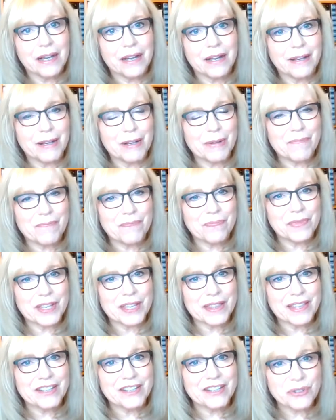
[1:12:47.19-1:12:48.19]

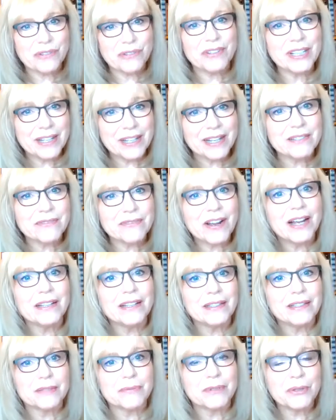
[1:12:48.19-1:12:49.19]

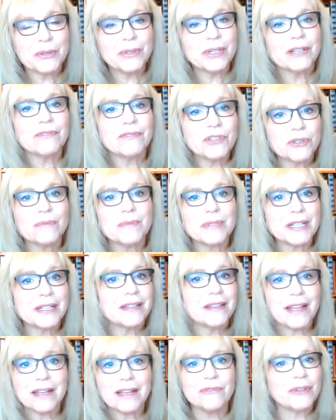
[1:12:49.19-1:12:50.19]
violence. We don't have terms
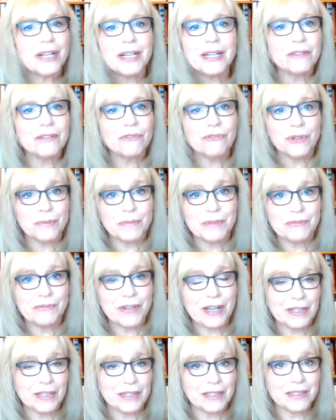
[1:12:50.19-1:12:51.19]
like that for any form of
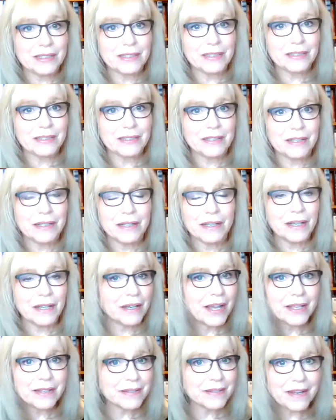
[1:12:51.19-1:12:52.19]
violence
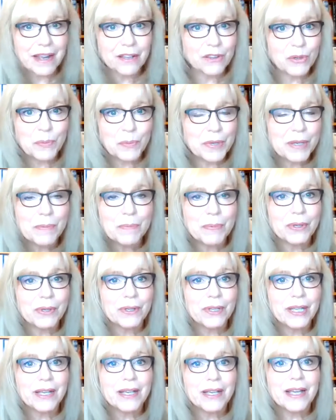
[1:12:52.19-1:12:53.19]
against other
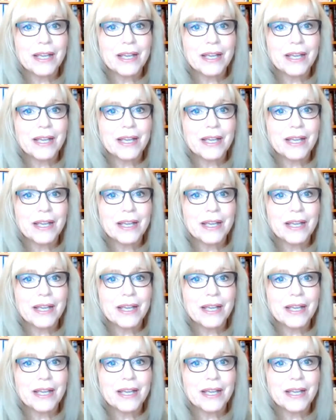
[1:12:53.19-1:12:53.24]
people.